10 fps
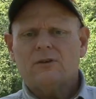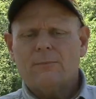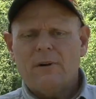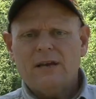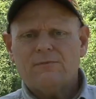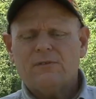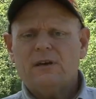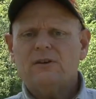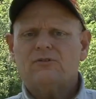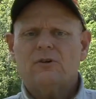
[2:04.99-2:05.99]
to bait
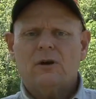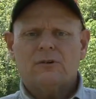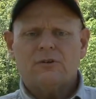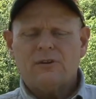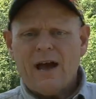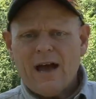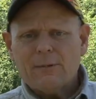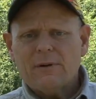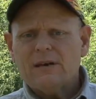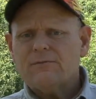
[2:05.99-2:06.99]
fish to
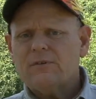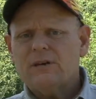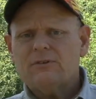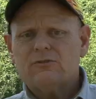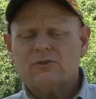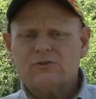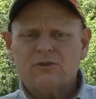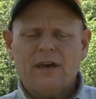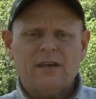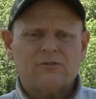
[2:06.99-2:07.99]
dying bait fish to
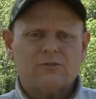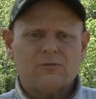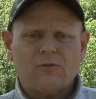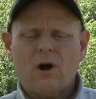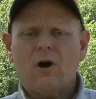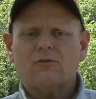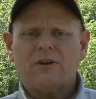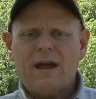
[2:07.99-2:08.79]
snakes to frogs.